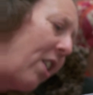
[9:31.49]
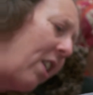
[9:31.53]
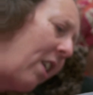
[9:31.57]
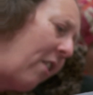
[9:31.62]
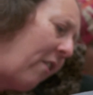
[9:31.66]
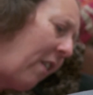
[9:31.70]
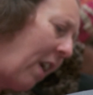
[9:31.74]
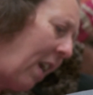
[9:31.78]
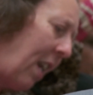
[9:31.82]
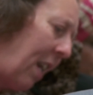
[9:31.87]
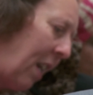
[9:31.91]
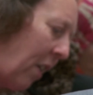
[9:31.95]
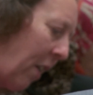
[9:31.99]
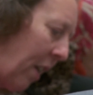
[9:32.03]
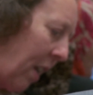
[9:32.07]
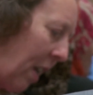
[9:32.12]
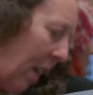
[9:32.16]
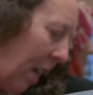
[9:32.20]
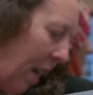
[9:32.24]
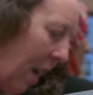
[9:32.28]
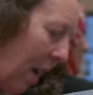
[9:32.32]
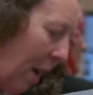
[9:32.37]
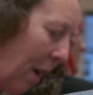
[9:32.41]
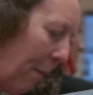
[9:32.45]
That's the
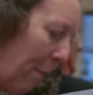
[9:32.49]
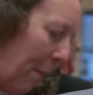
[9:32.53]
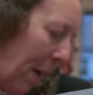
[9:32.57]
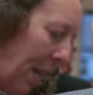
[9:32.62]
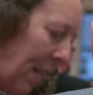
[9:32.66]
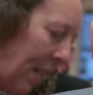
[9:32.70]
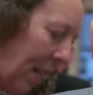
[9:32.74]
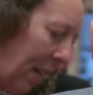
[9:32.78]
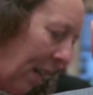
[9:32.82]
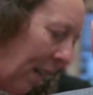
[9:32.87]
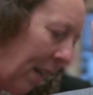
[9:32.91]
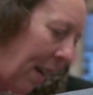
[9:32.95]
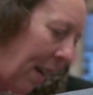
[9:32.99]
context